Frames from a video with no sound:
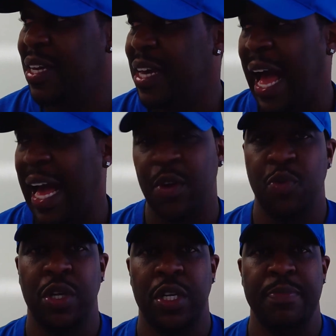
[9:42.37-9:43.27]
I can
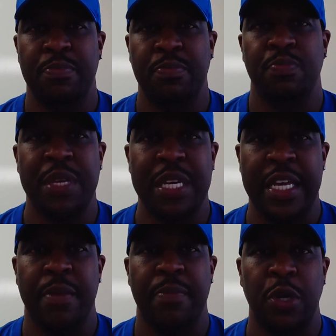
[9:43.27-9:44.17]
really
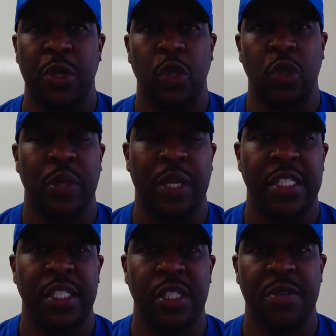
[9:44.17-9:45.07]
begin to build those
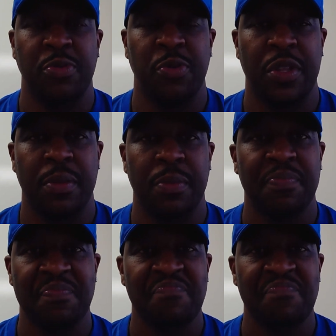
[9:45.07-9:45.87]
relationships with them.